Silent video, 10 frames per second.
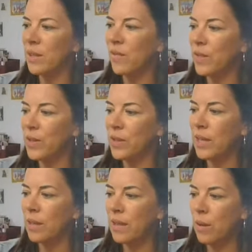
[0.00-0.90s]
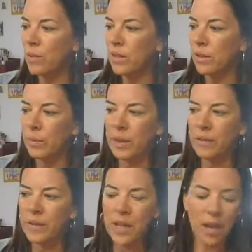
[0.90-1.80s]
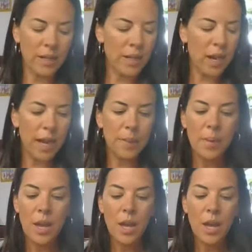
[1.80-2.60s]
confusing. That was a little bit of a tongue tie.